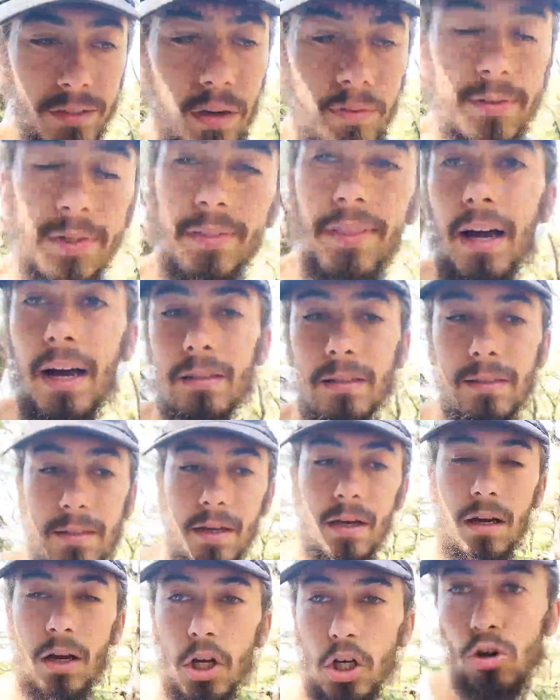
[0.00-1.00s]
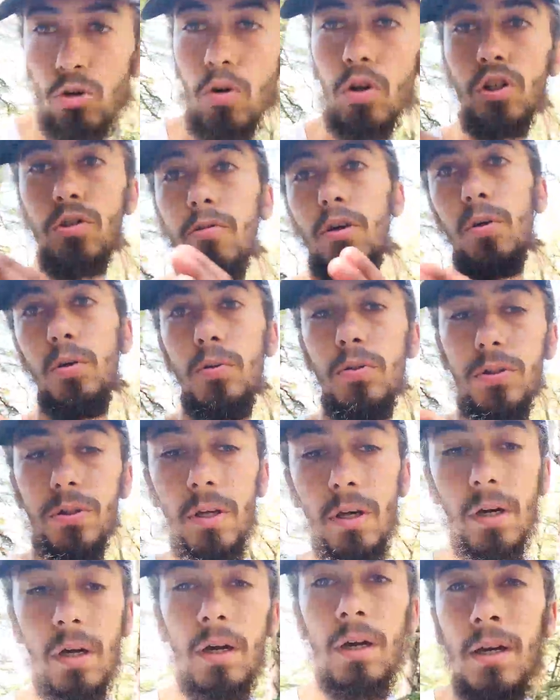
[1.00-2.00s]
after that crossroads,
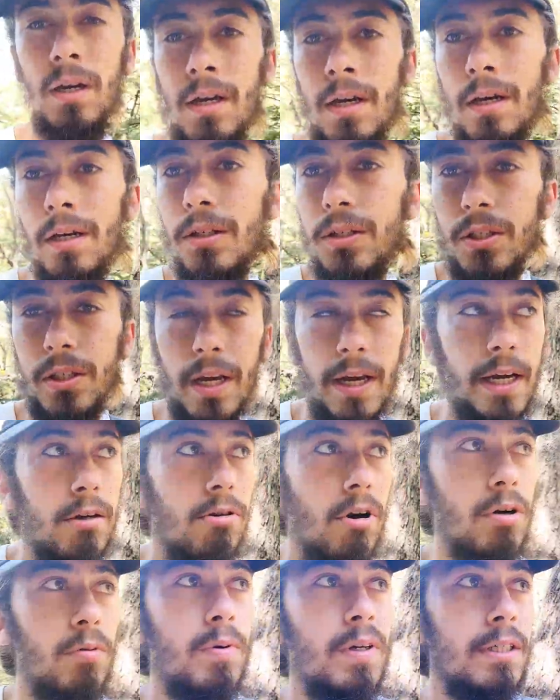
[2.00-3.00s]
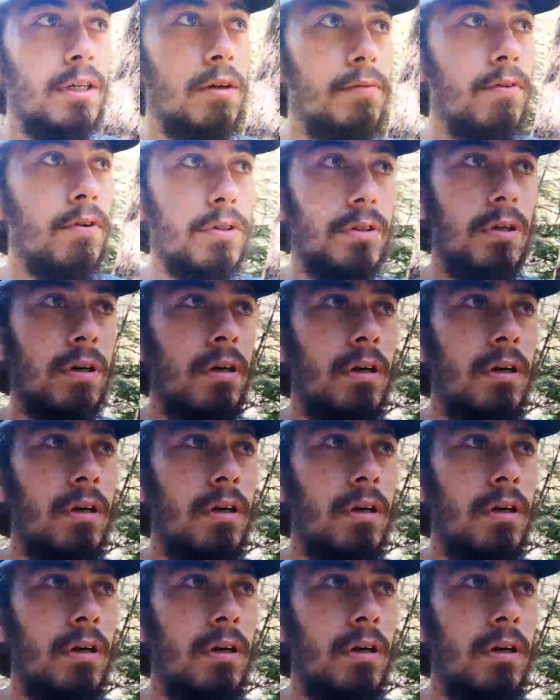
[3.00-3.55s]
the Scarecrow Wizard of Oz